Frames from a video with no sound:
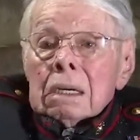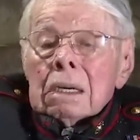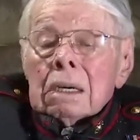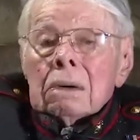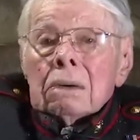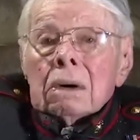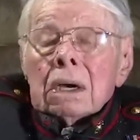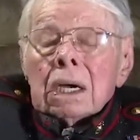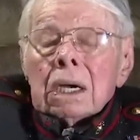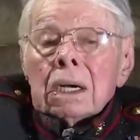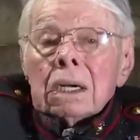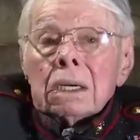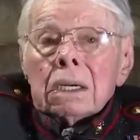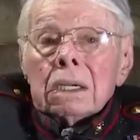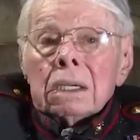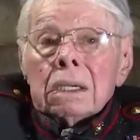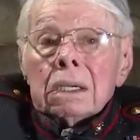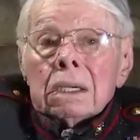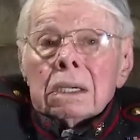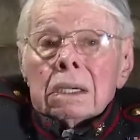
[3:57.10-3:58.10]
Oh, well,
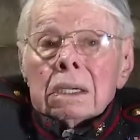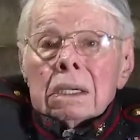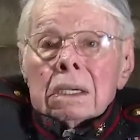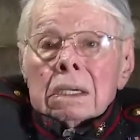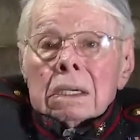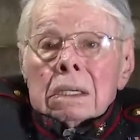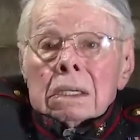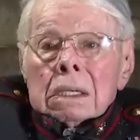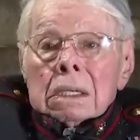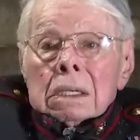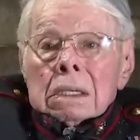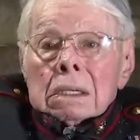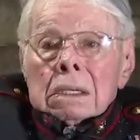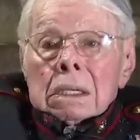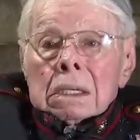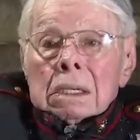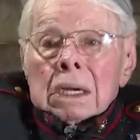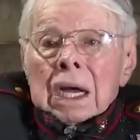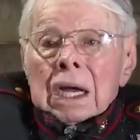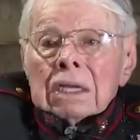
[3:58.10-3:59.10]

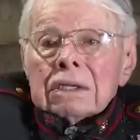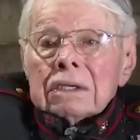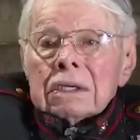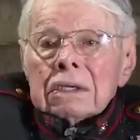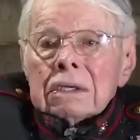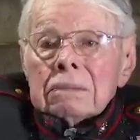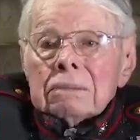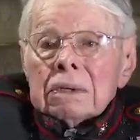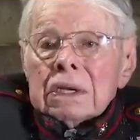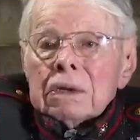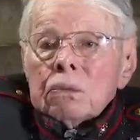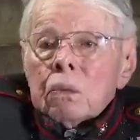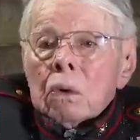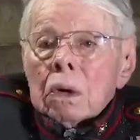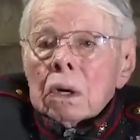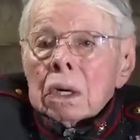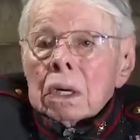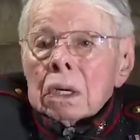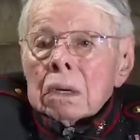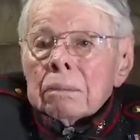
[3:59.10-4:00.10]
I should be
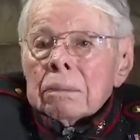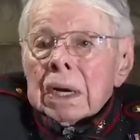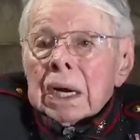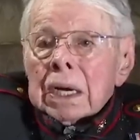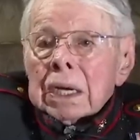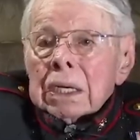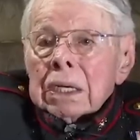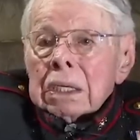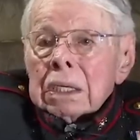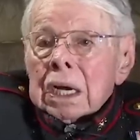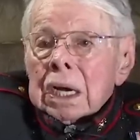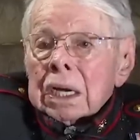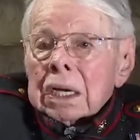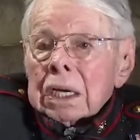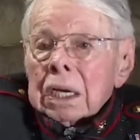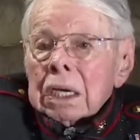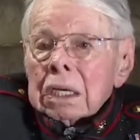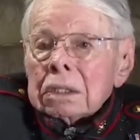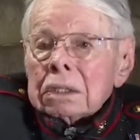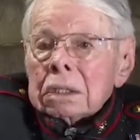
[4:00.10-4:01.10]
worried about it, I
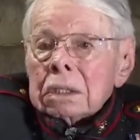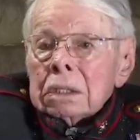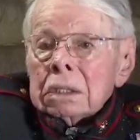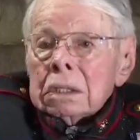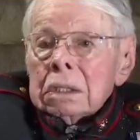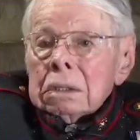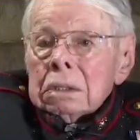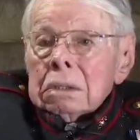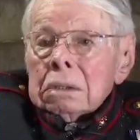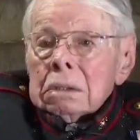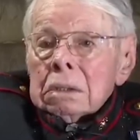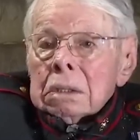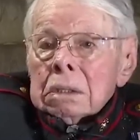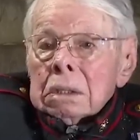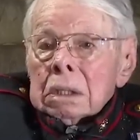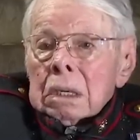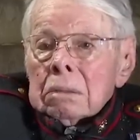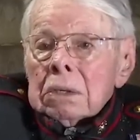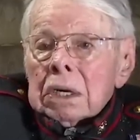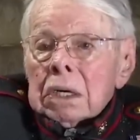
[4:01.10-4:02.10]
guess.
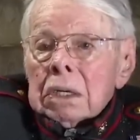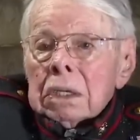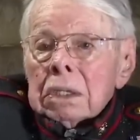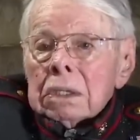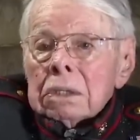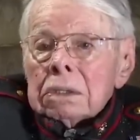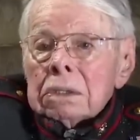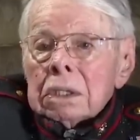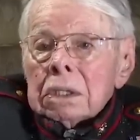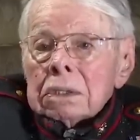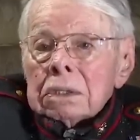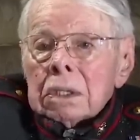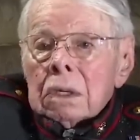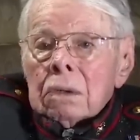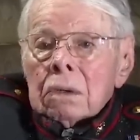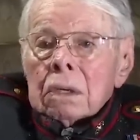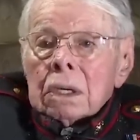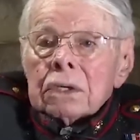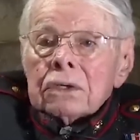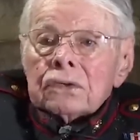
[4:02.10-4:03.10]
I'm 100 years
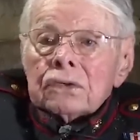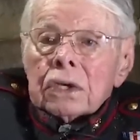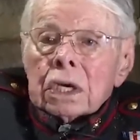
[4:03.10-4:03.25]
old, they